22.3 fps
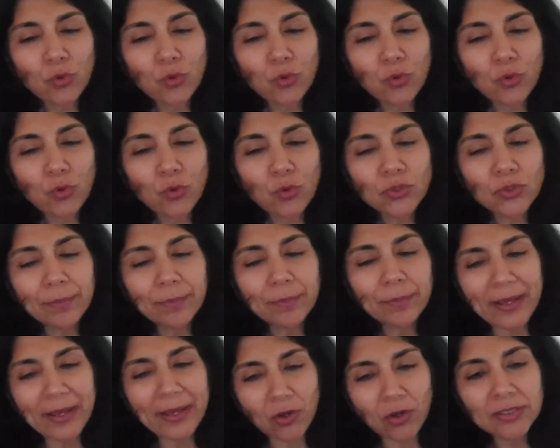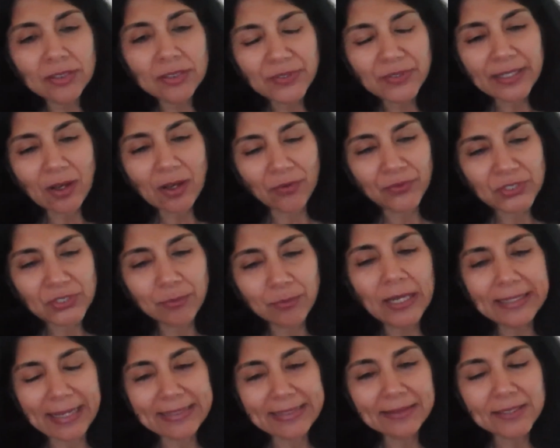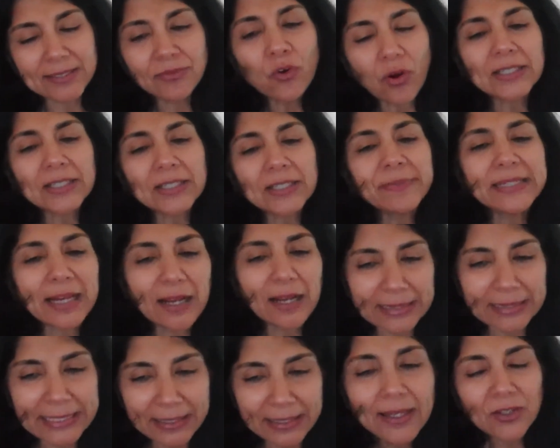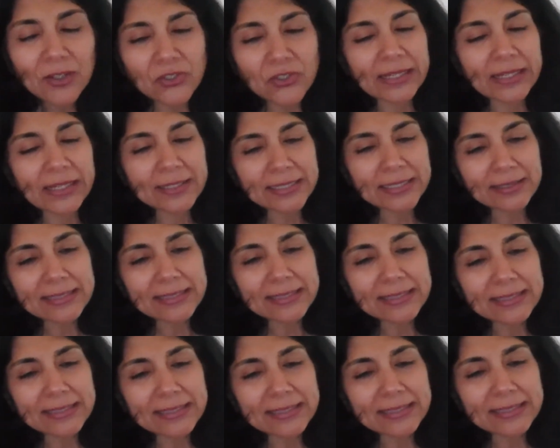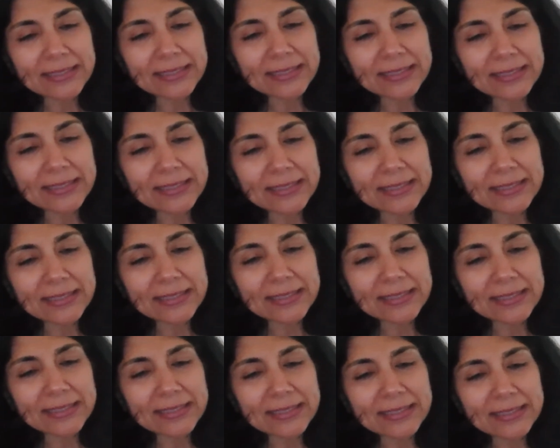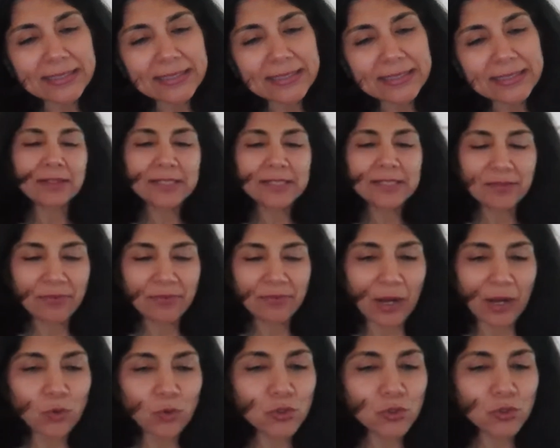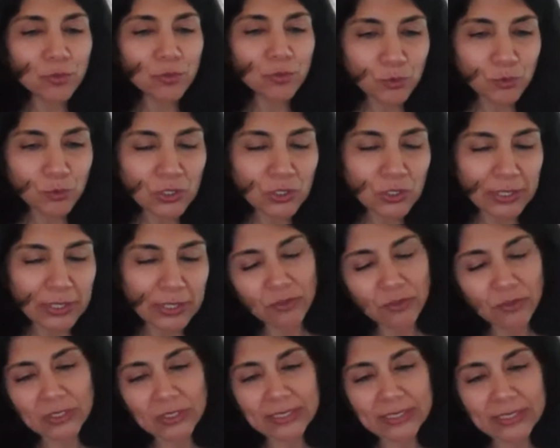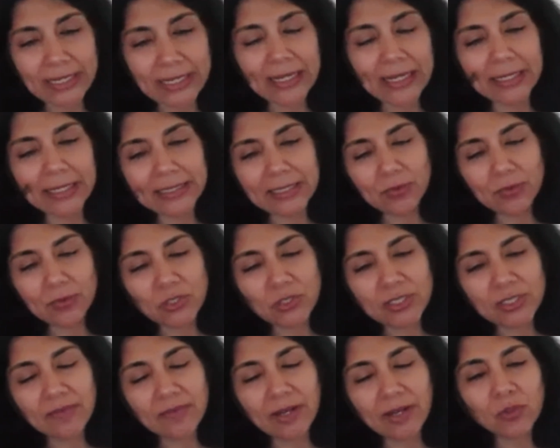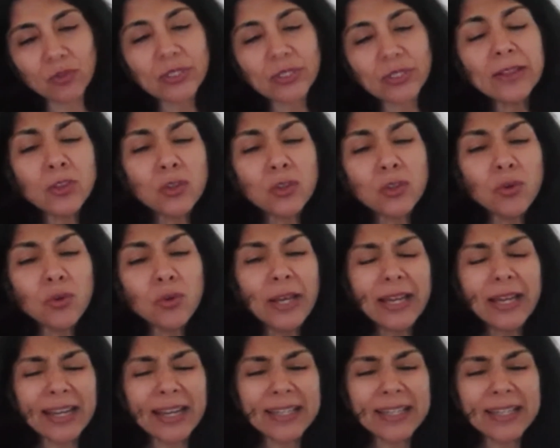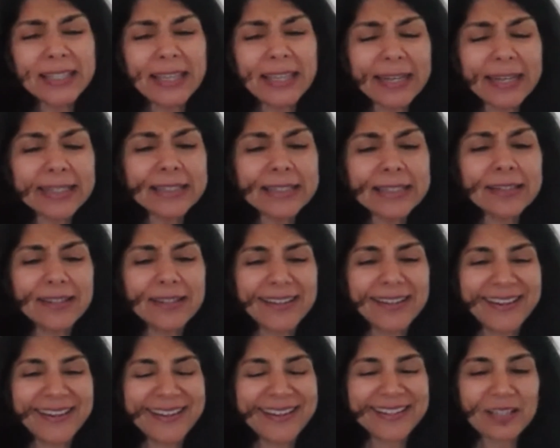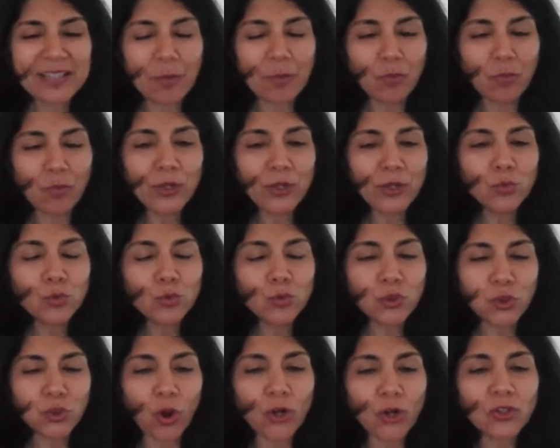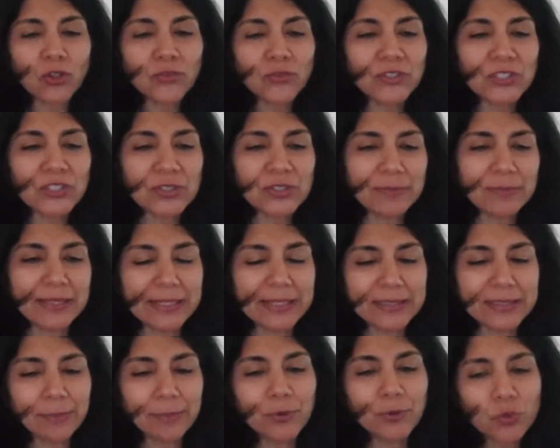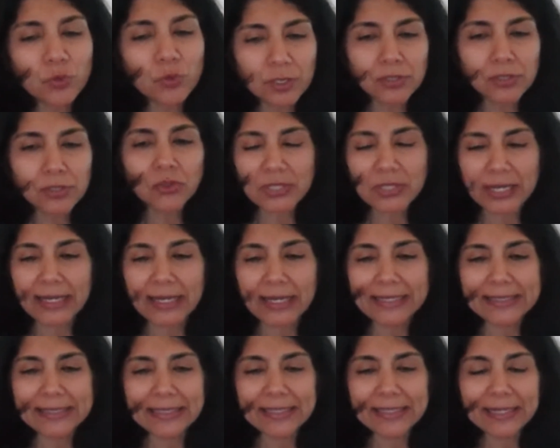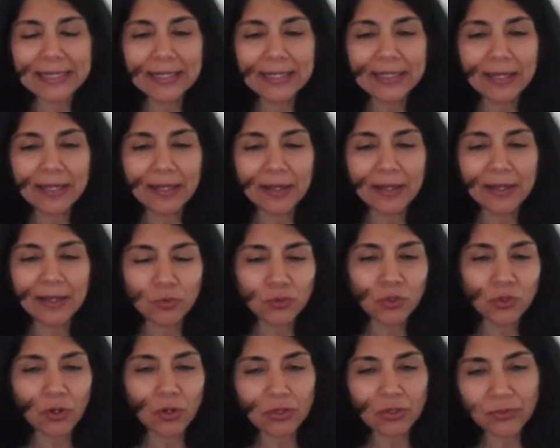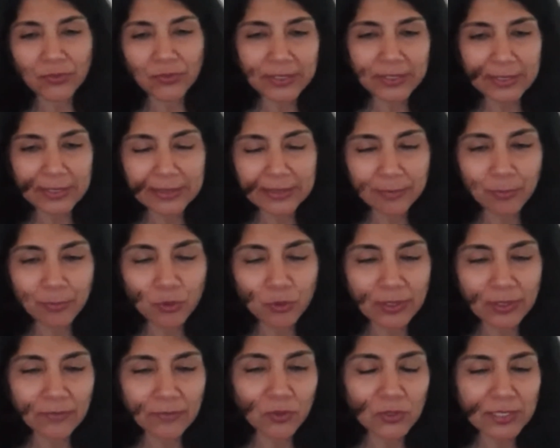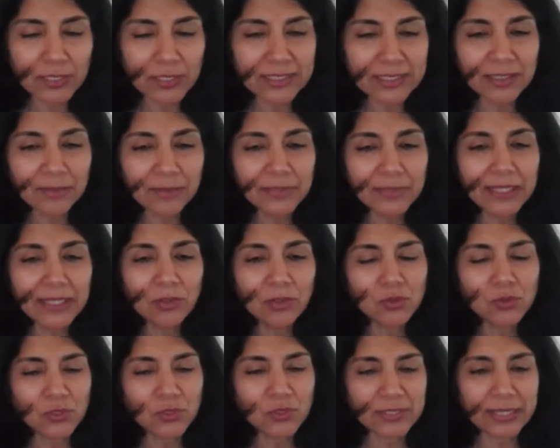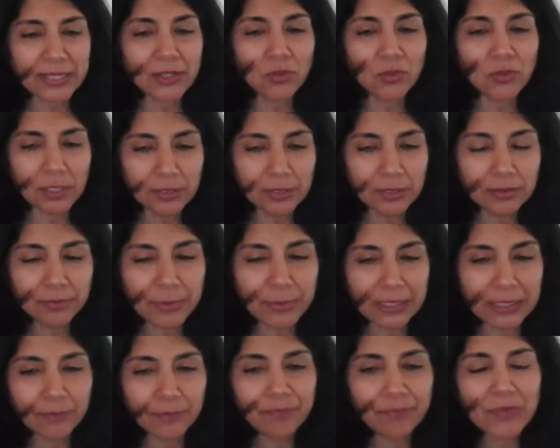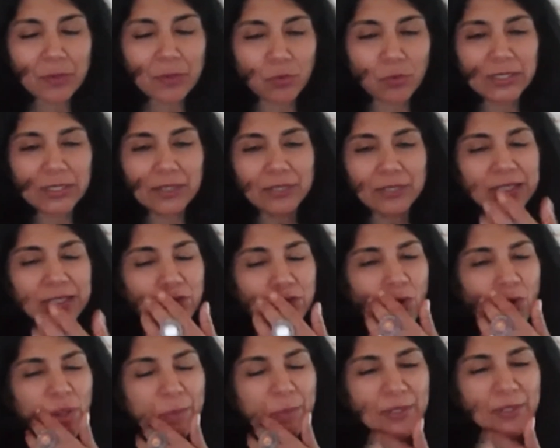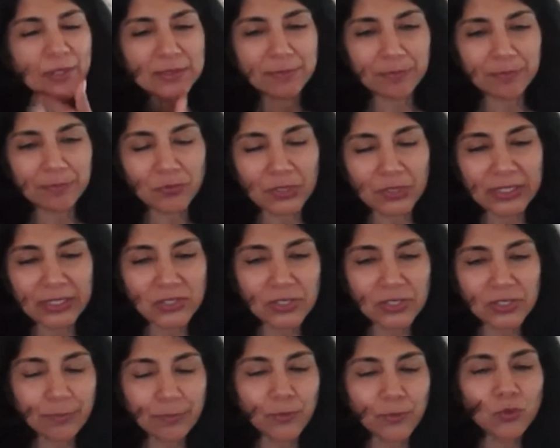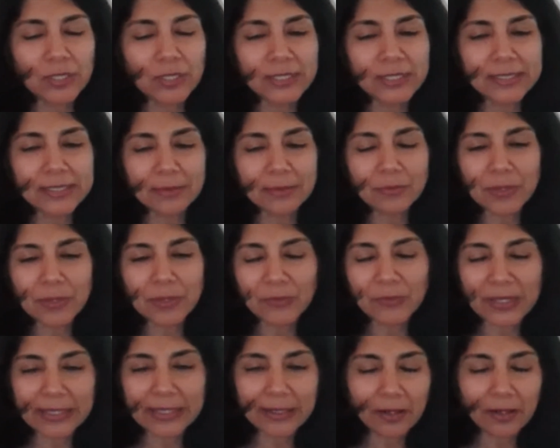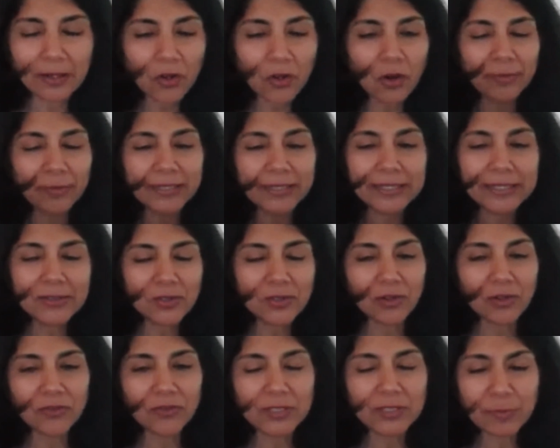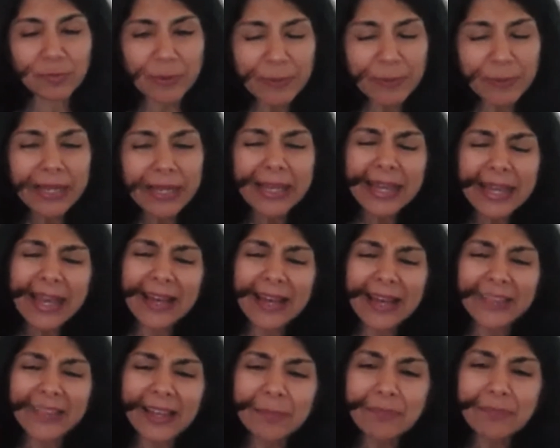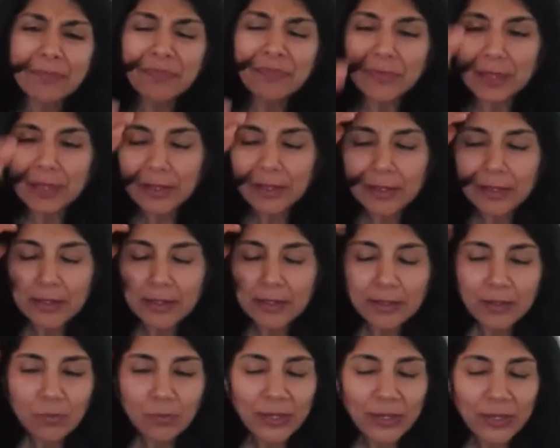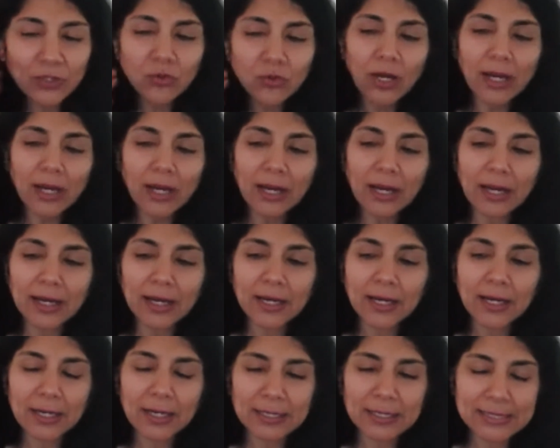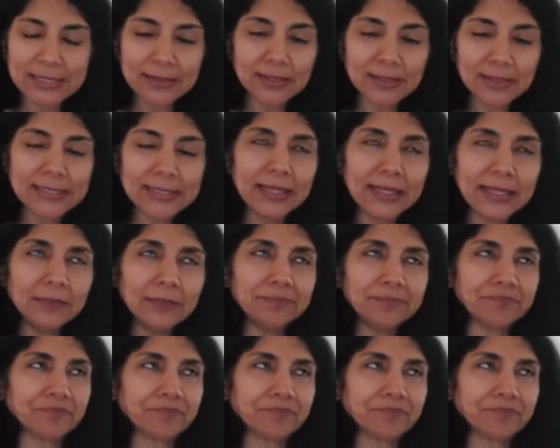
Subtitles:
biography that Sheikh Abdullah was gay, because he was a devout Muslim, just like Gandhi was a devout Hindu, and yet someone who thought of Kashmir as a plural society, right? Who thought of it as plural. Of course, the term they used was secular, but what they're really talking about is religious pluralism, something that accommodates all of these people. And then when you are asserting